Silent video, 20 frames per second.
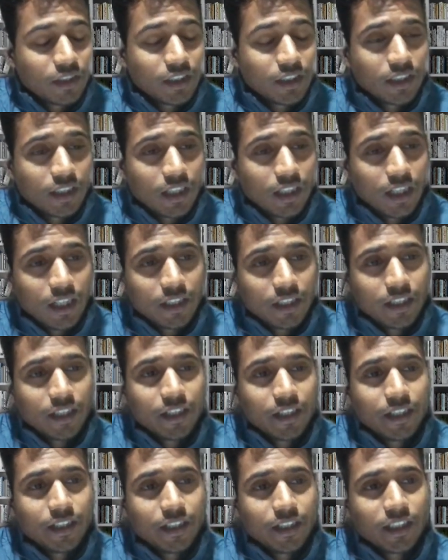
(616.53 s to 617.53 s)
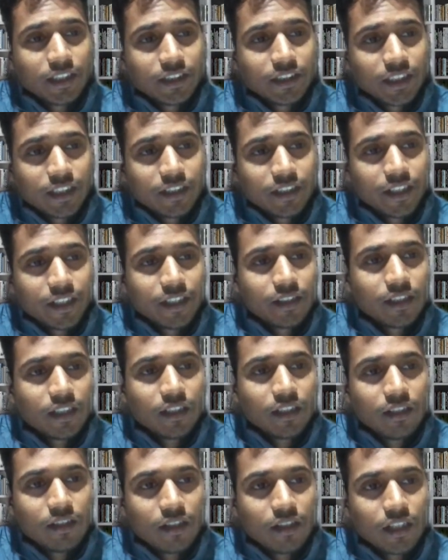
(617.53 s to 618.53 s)
alternator, generator,
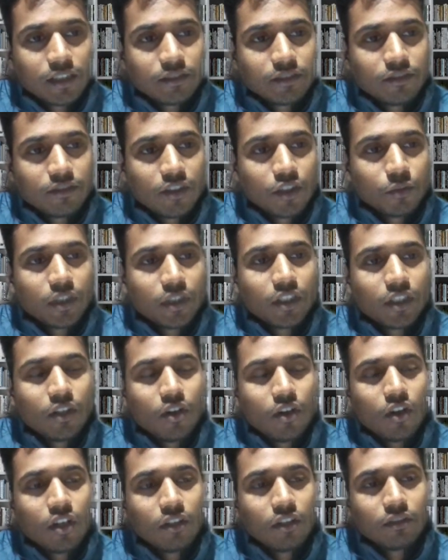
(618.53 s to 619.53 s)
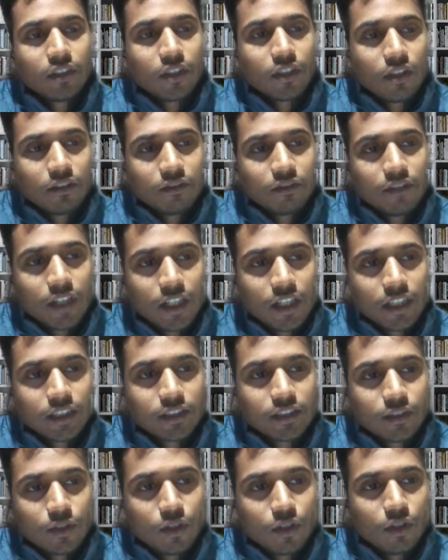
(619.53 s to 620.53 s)
transformer all work on Faraday's
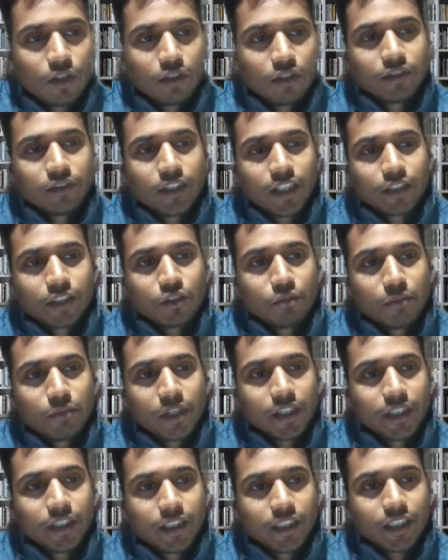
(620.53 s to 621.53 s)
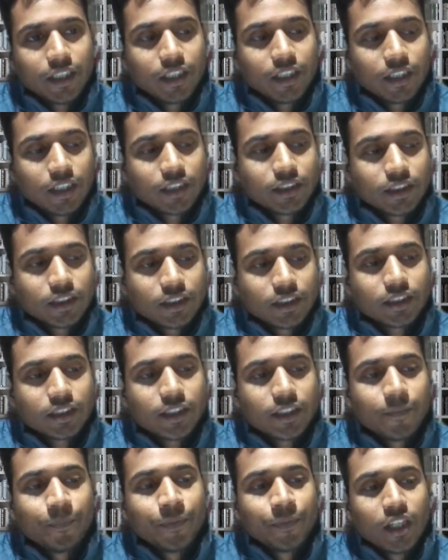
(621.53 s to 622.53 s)
law of electromagnetic inductions.
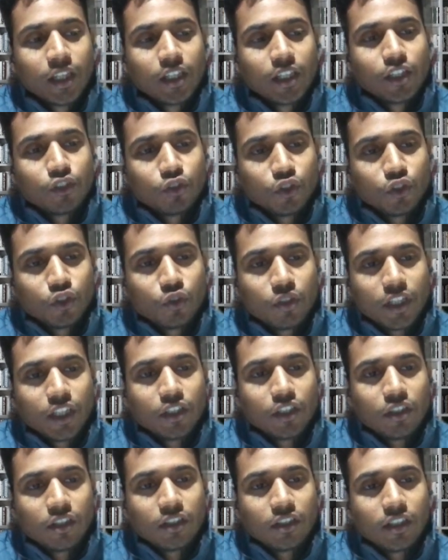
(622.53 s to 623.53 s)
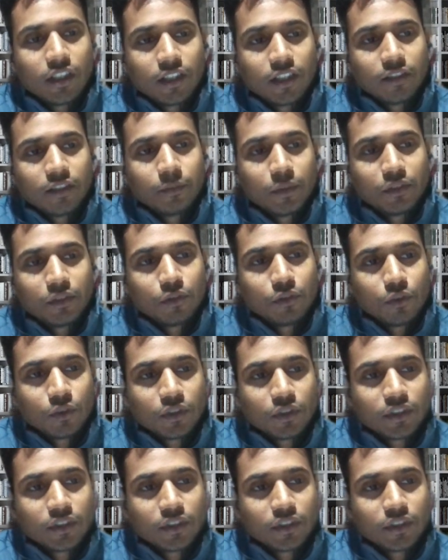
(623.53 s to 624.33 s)
So you can, before